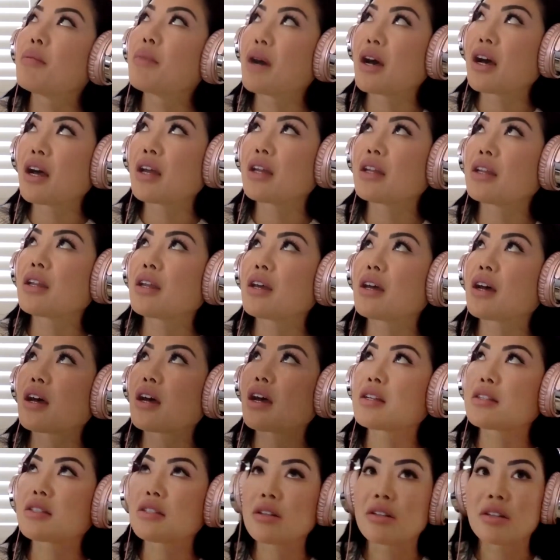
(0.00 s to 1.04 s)
But
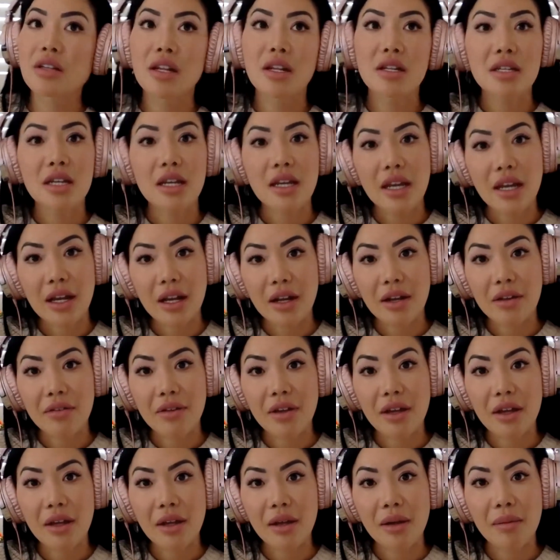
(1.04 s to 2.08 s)
I still need to take care of
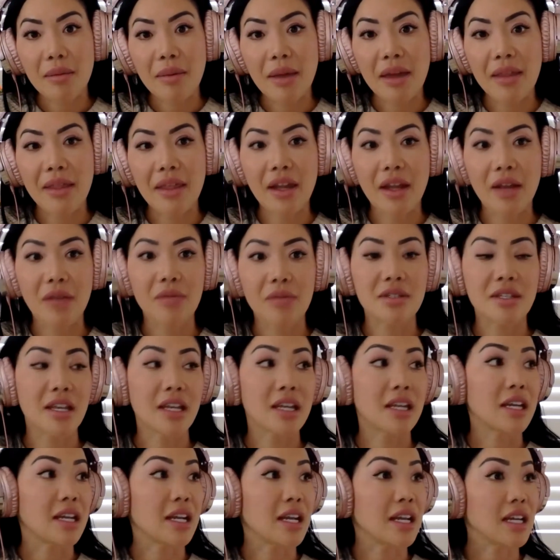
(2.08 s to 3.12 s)
him. And then I was
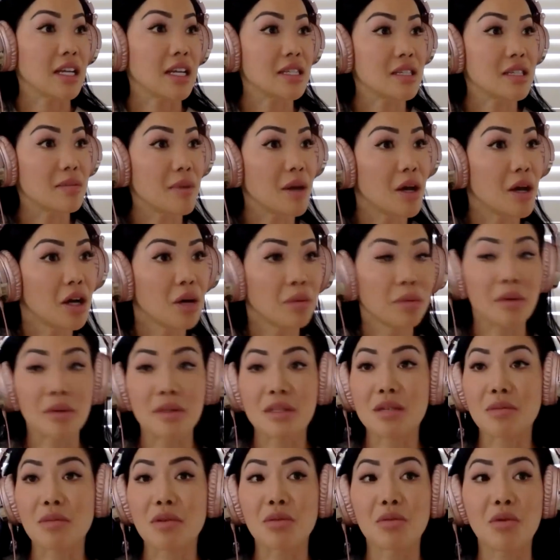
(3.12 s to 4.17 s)
like, can I get some help? Can
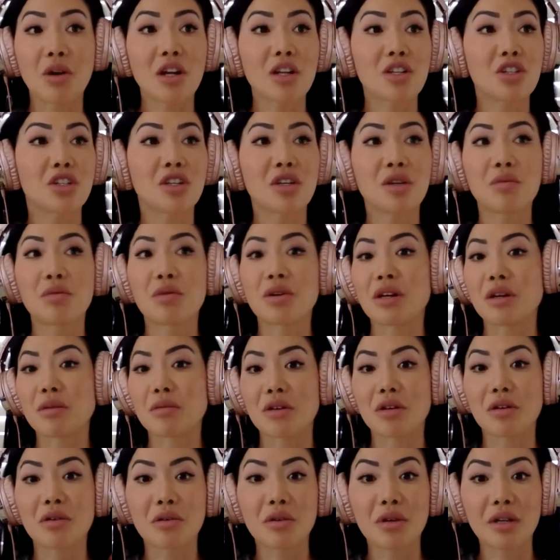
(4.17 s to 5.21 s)
someone watch him while I'm
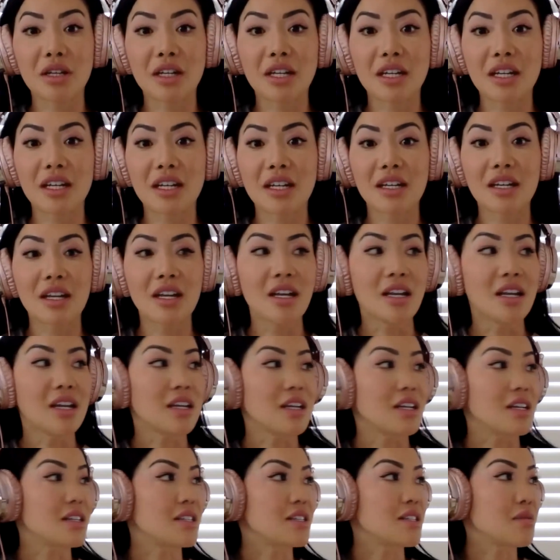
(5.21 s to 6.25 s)
recording?
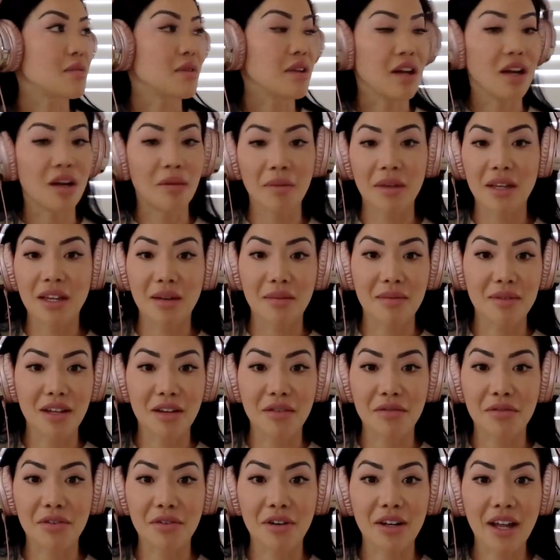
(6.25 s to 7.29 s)
Can someone help me get him
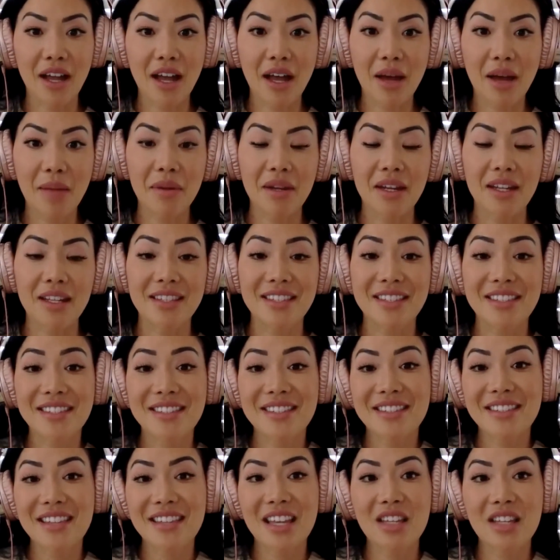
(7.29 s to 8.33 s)
down for a nap? And
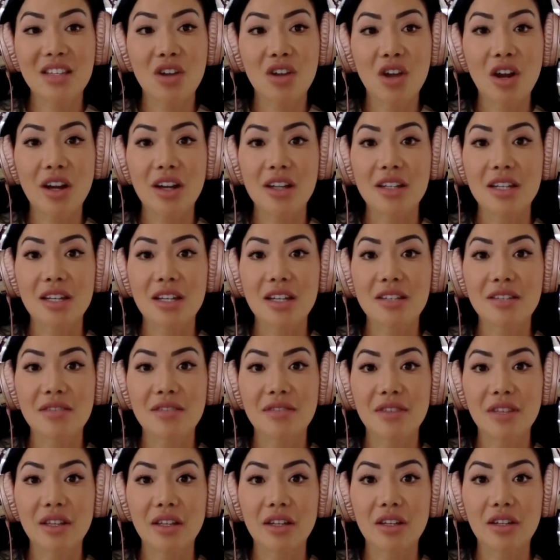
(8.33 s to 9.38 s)
it's hard. It takes a
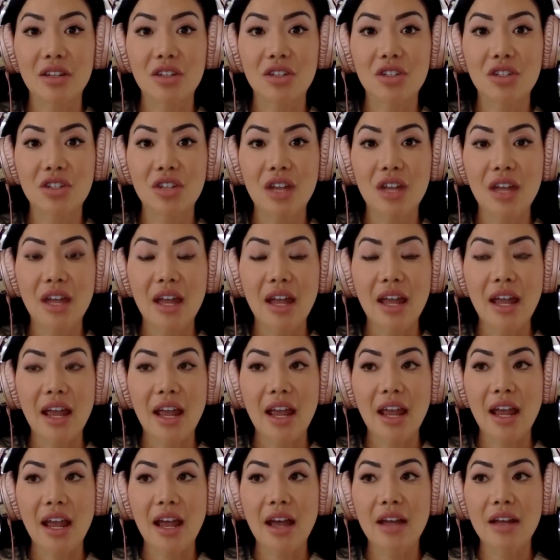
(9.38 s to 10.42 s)
village.
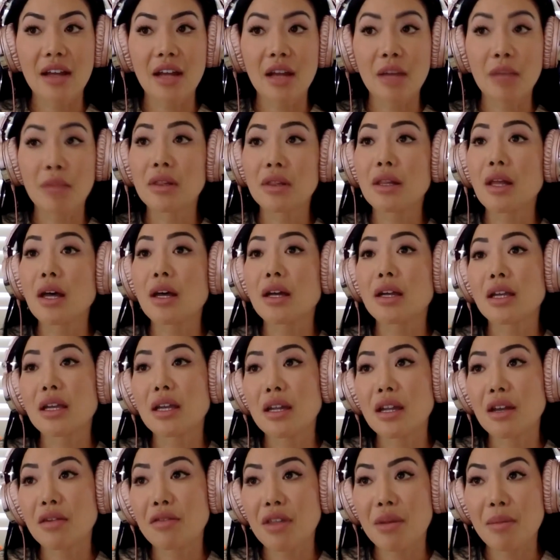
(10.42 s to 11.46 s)
And I'm
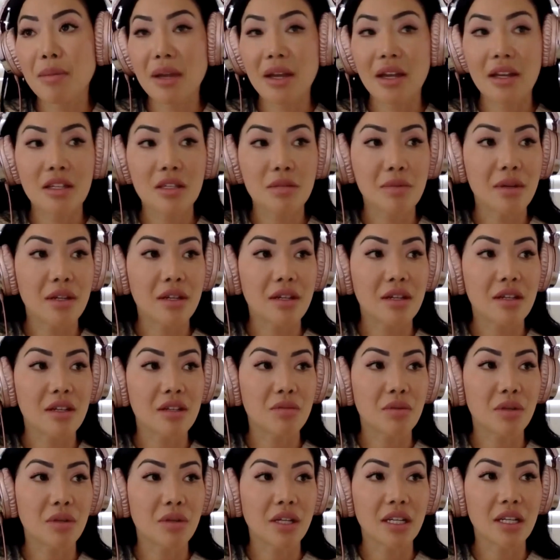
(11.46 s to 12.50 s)
lucky enough that my husband
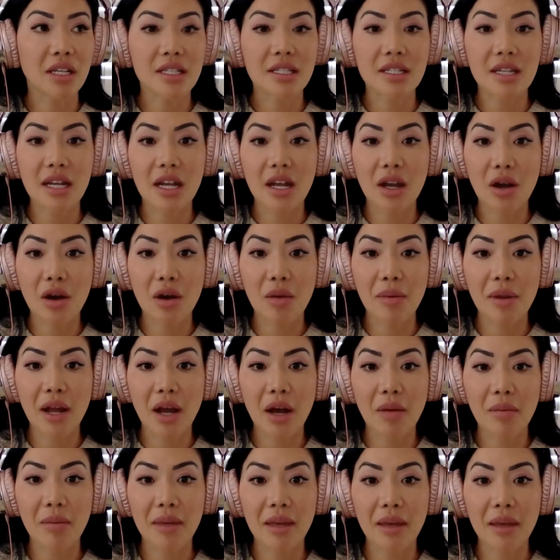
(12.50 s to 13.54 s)
is willing to stay home and
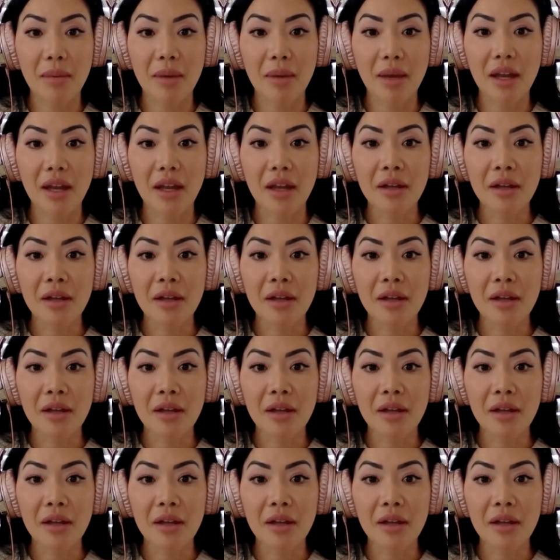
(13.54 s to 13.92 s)
help me.